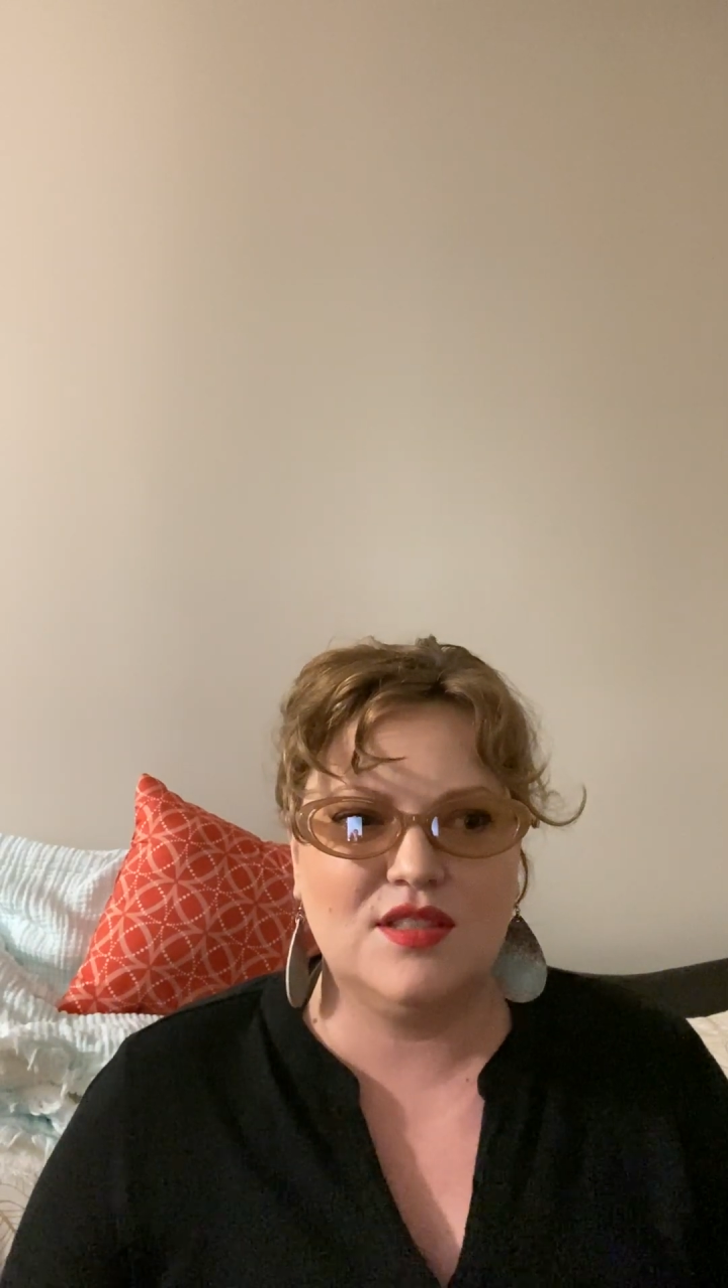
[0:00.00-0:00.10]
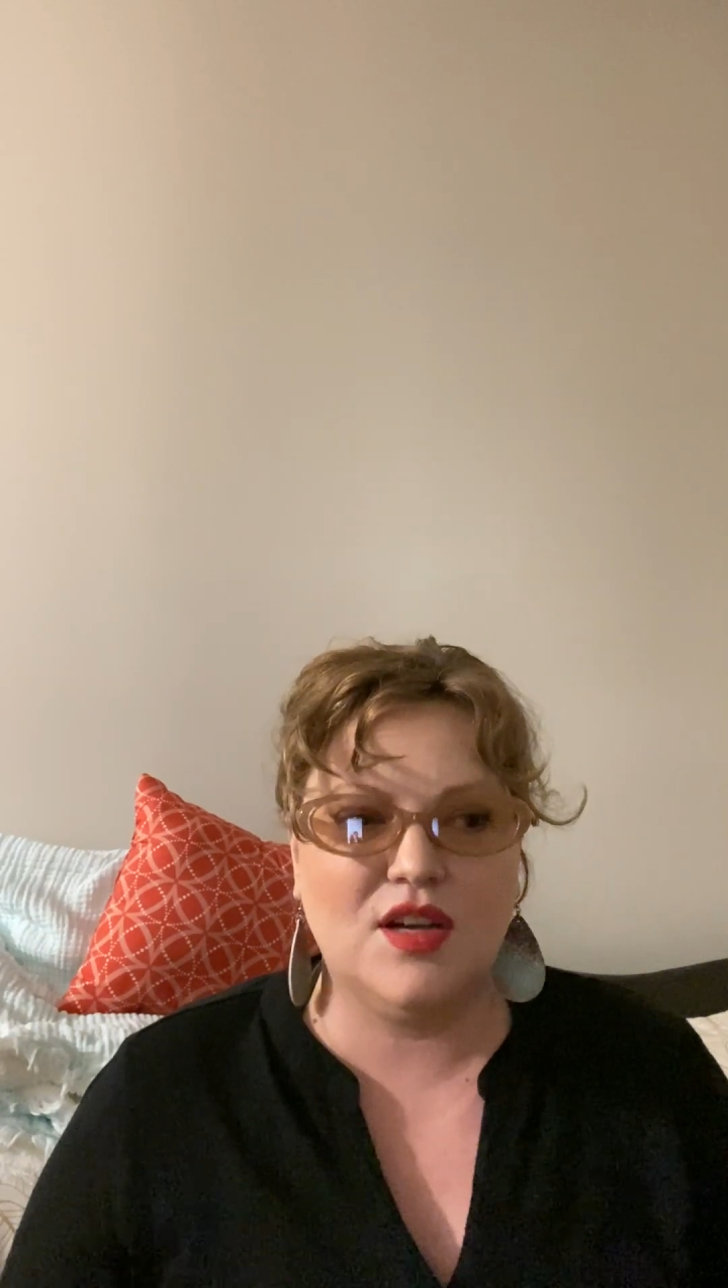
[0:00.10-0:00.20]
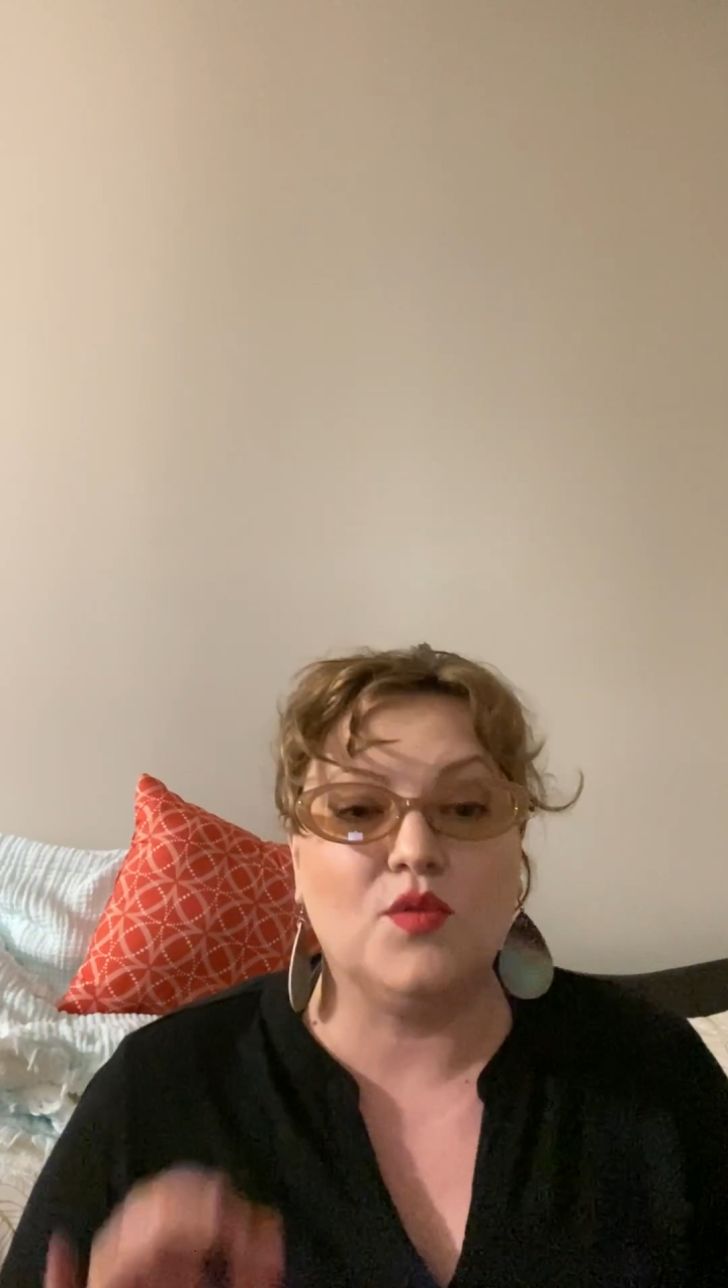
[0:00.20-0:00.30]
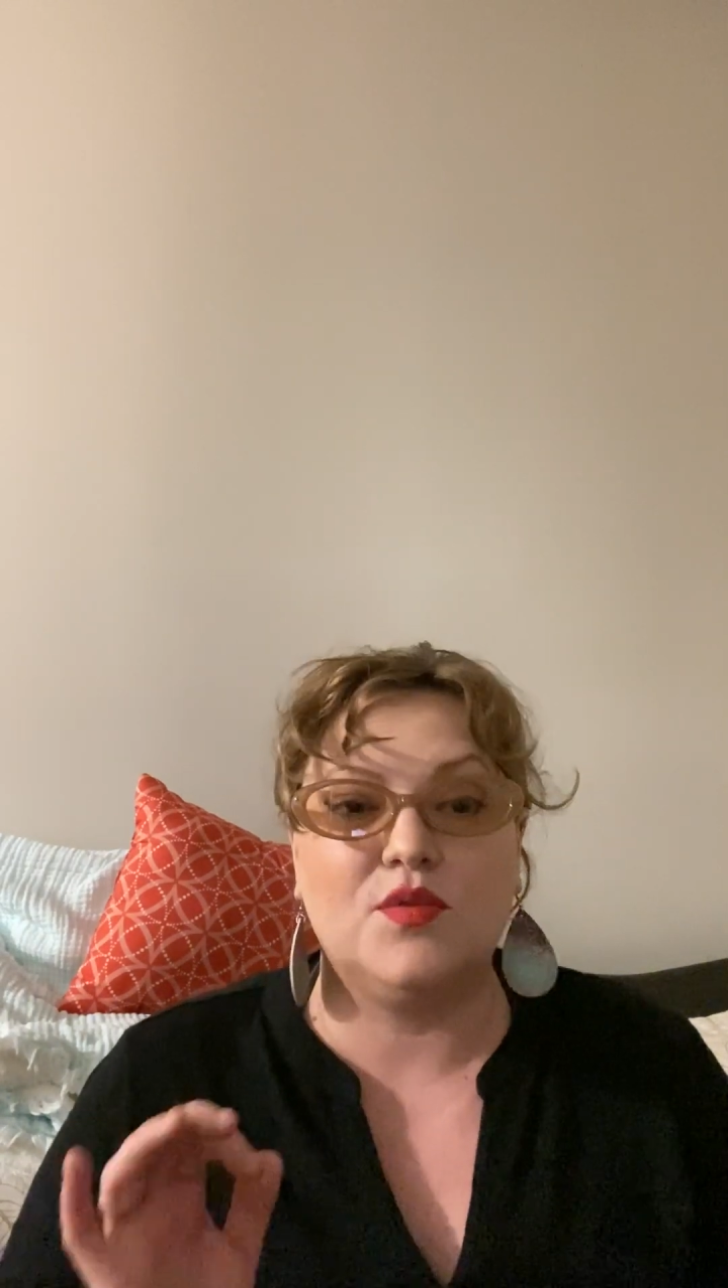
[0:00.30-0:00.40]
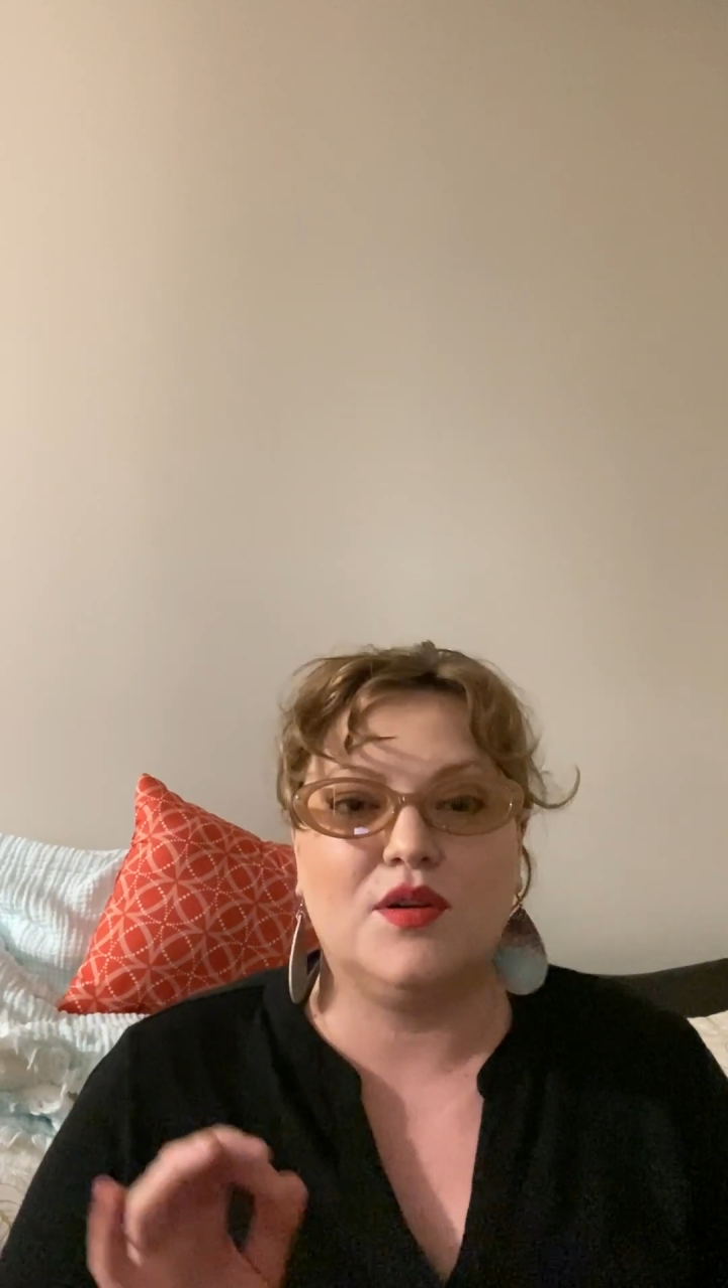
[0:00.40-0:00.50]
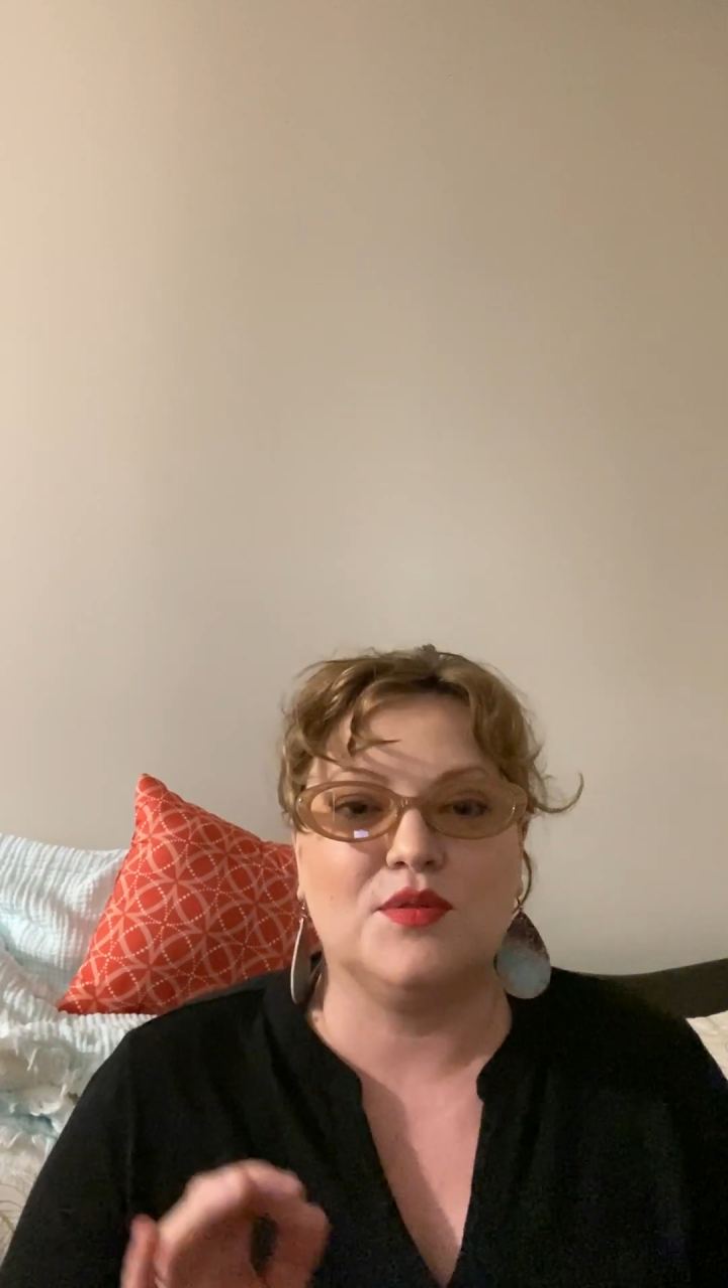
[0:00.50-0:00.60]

oh no,